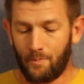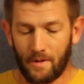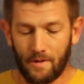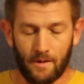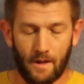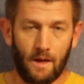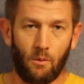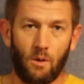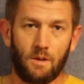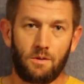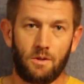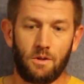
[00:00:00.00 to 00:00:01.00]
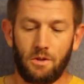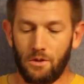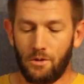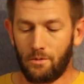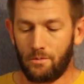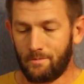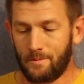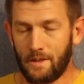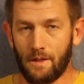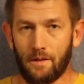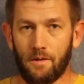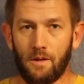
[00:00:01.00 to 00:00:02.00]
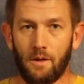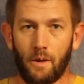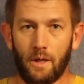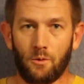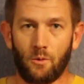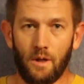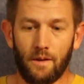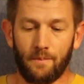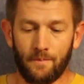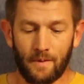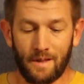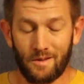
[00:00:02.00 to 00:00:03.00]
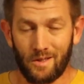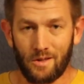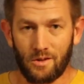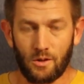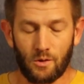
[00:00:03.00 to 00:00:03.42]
If a guy wants to shoot, the UH1, it's an easy